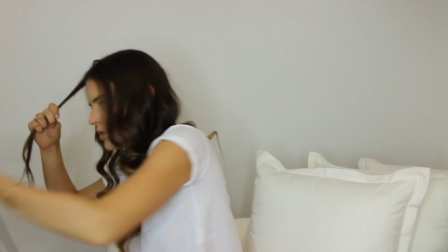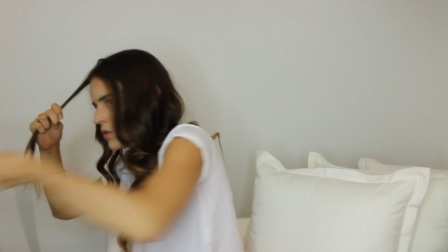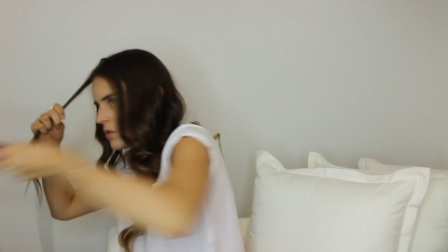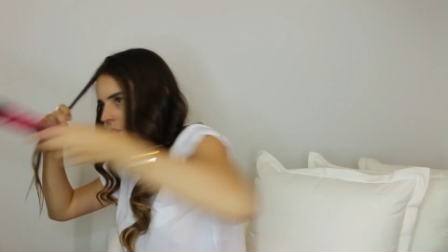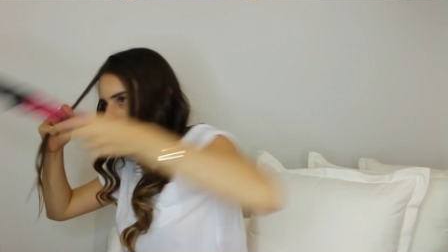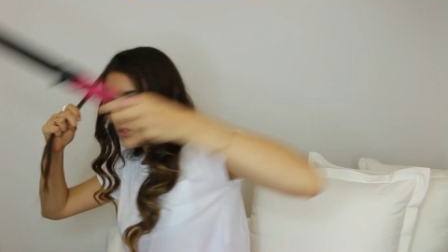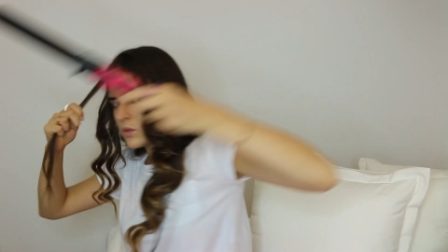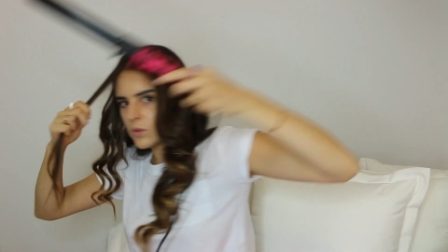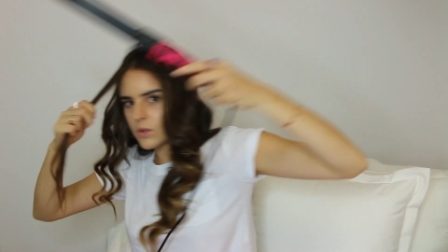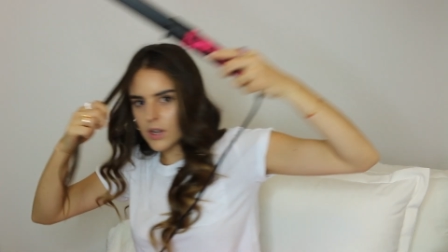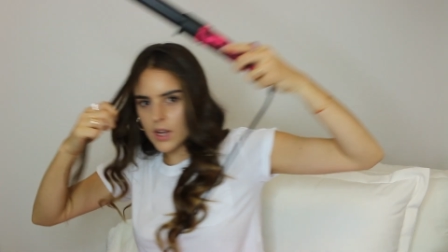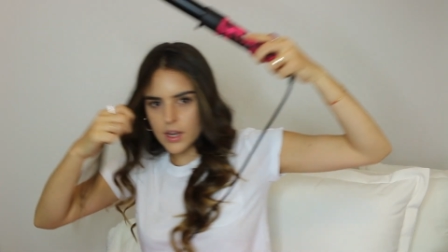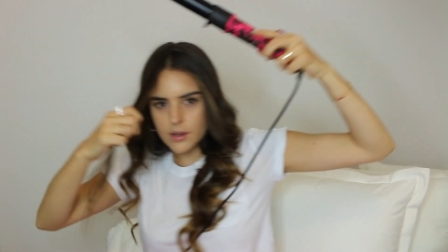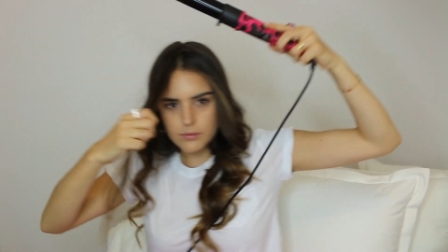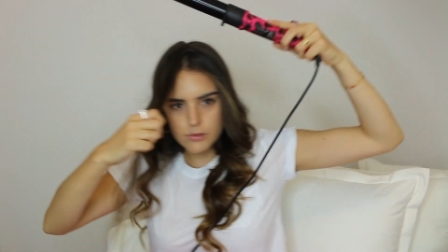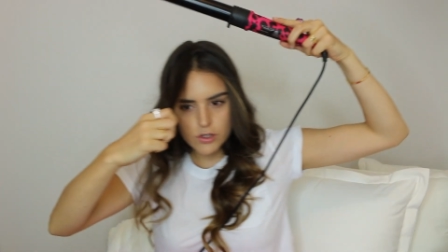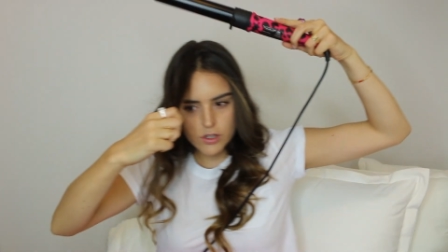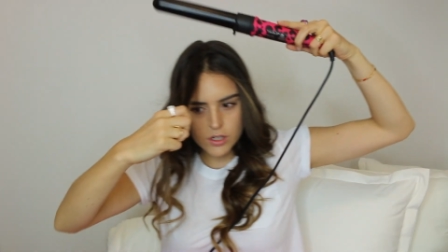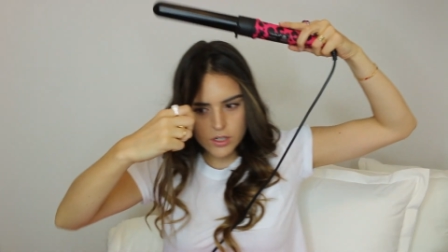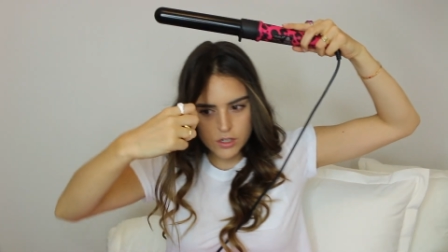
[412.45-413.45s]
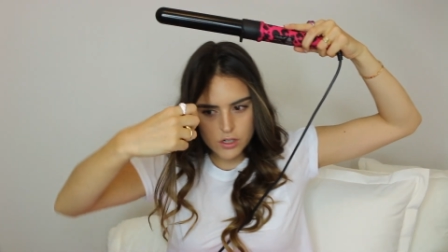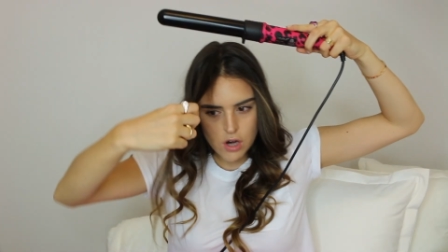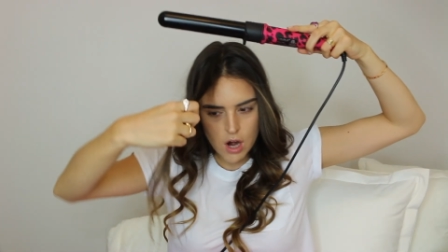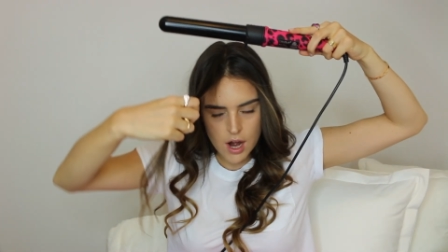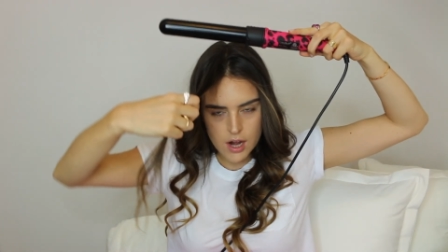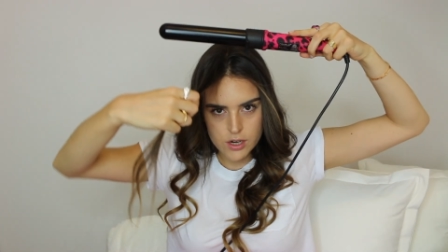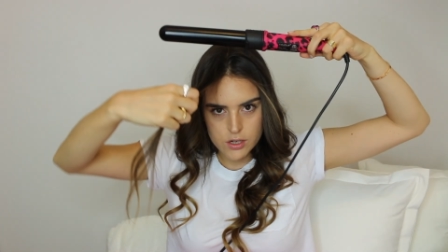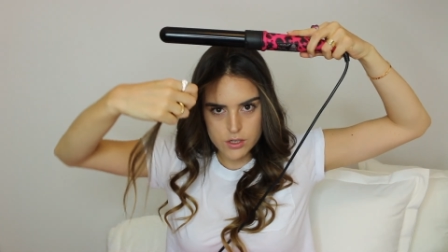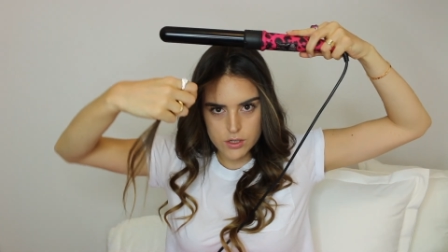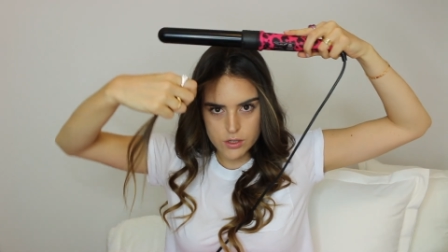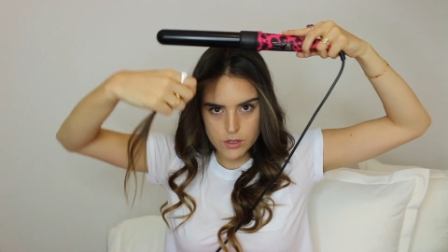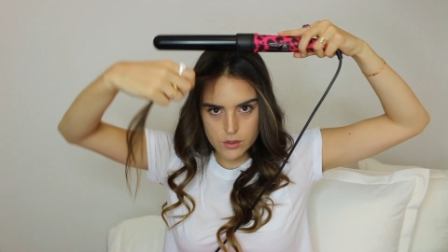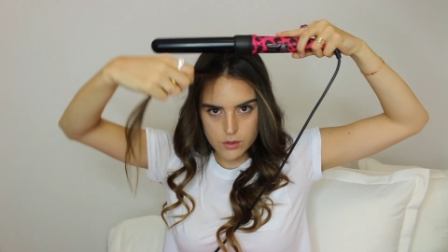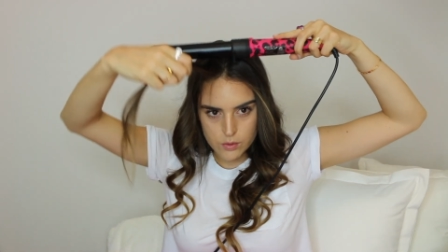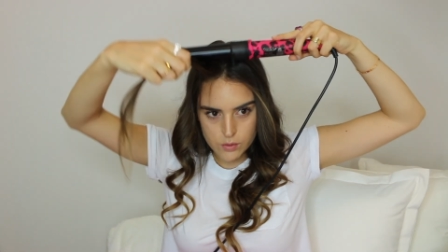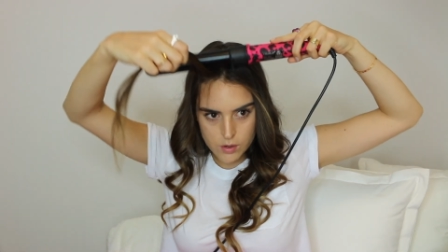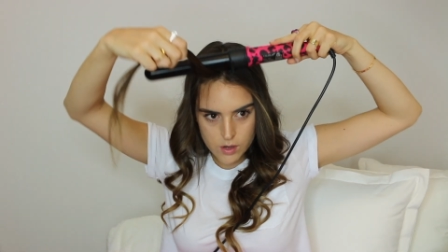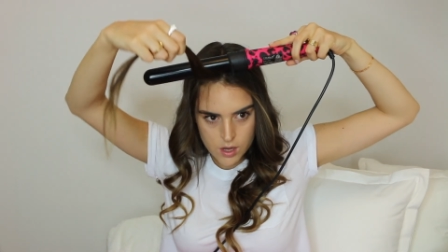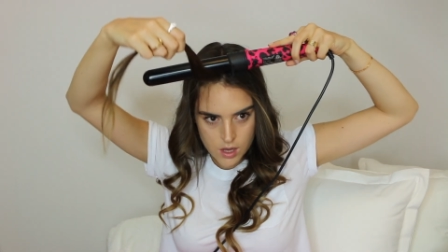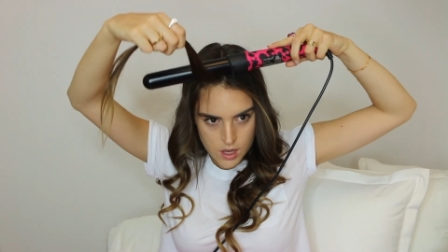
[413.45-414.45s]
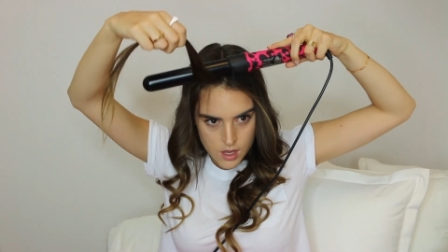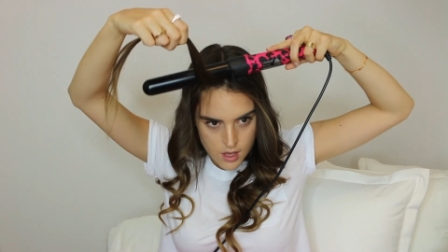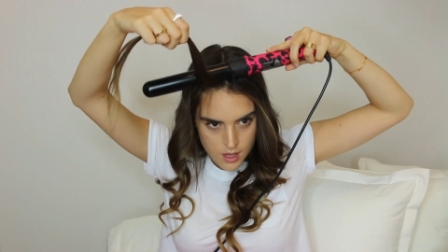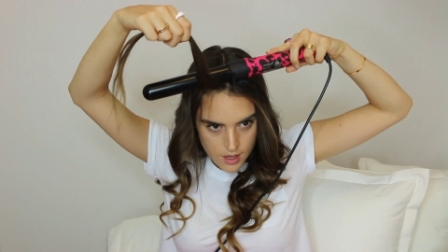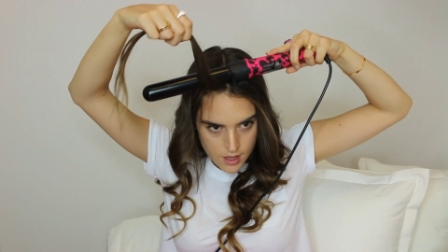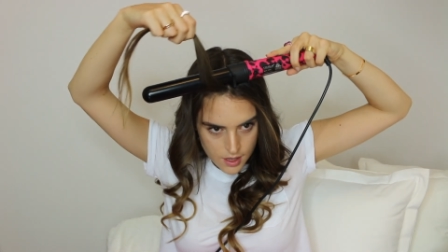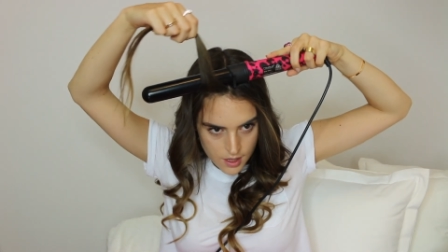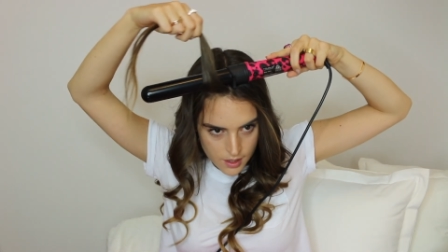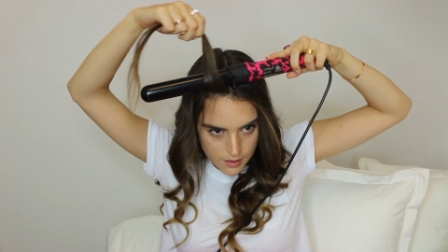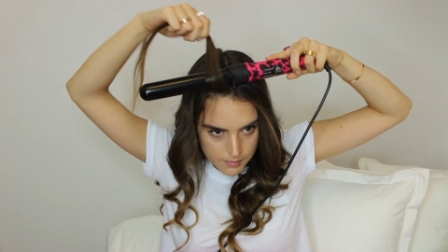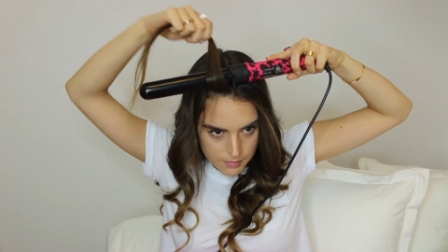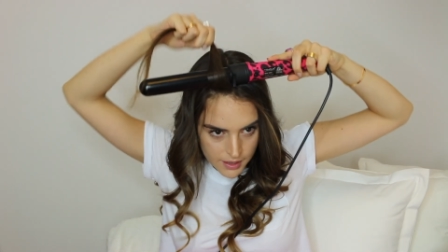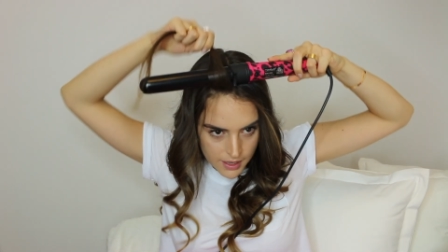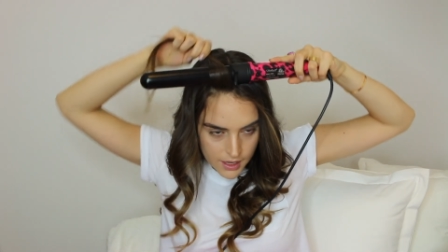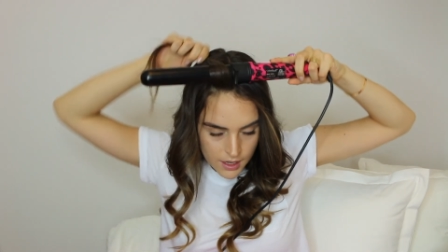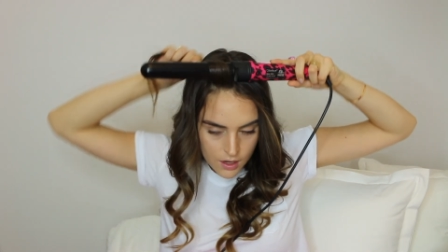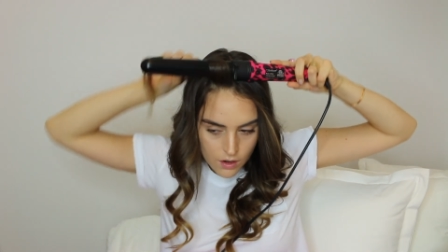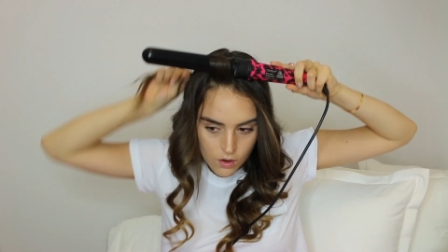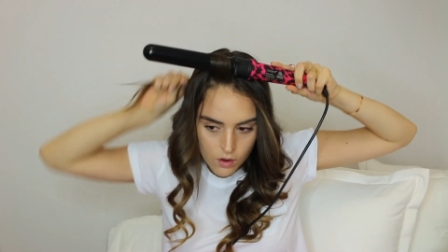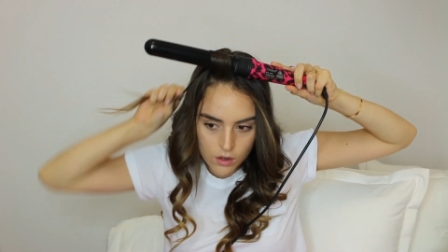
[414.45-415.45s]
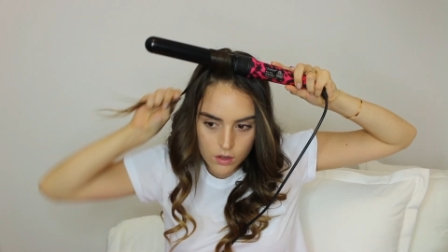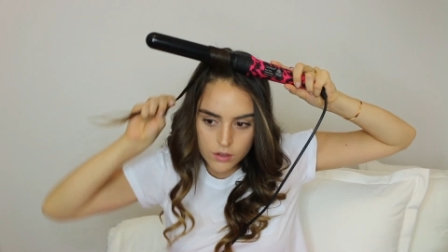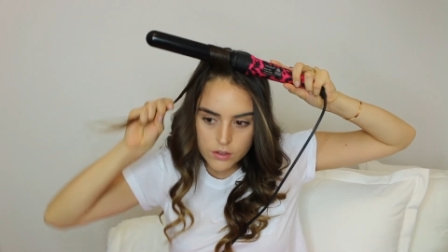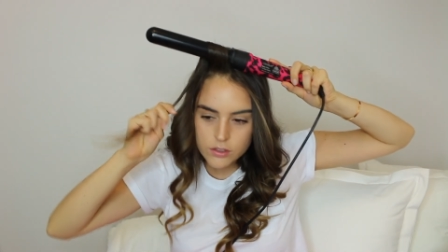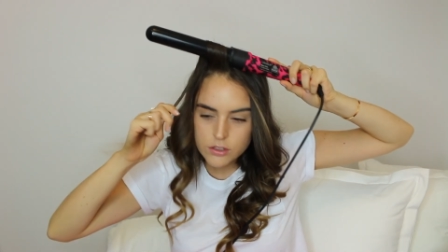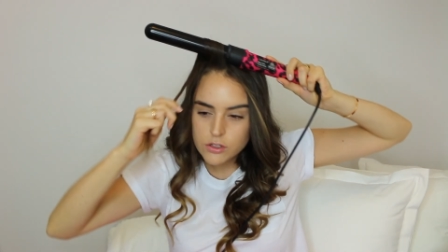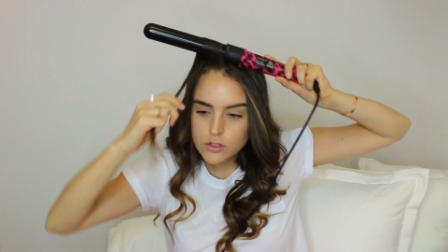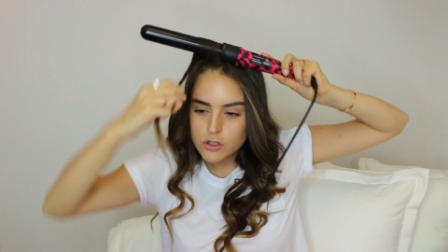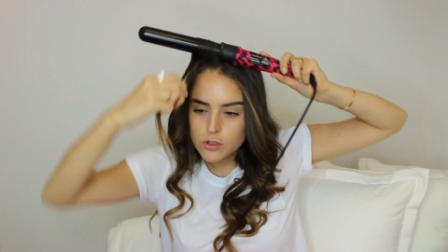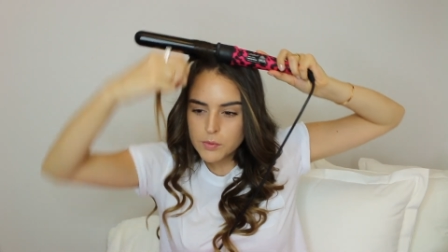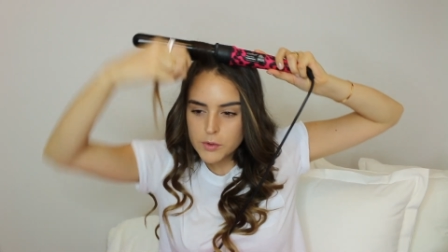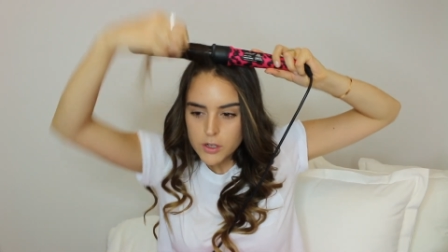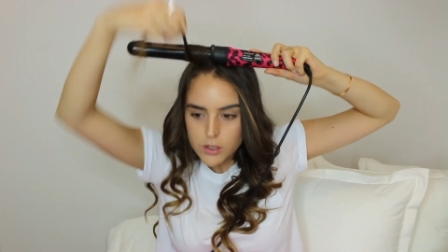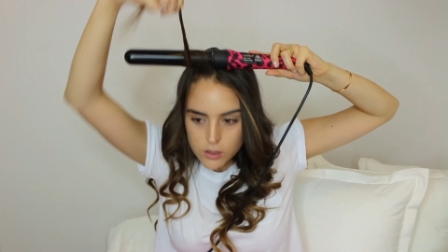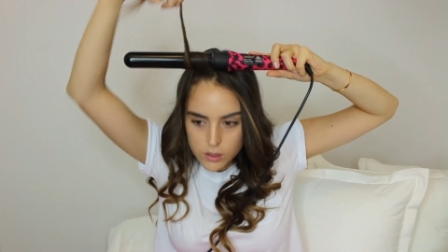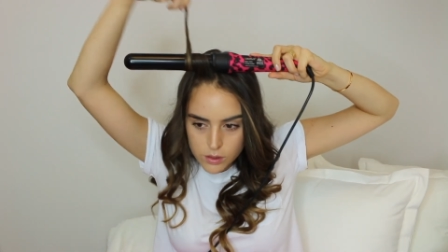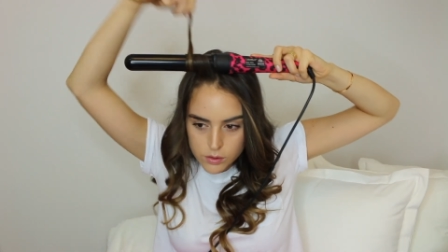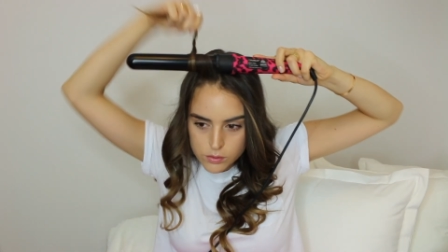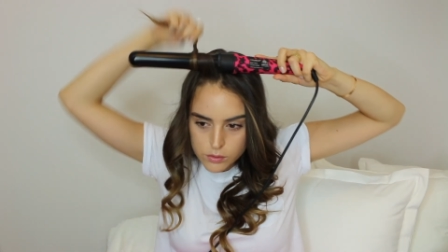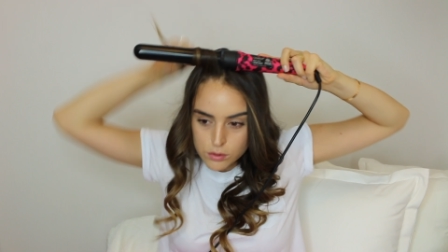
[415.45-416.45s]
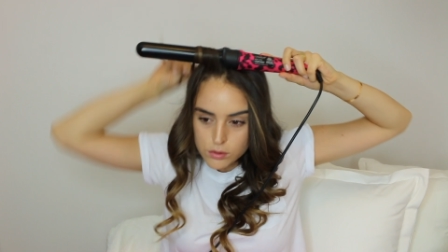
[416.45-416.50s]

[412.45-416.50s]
so this one I'm just gonna try to make it all super close,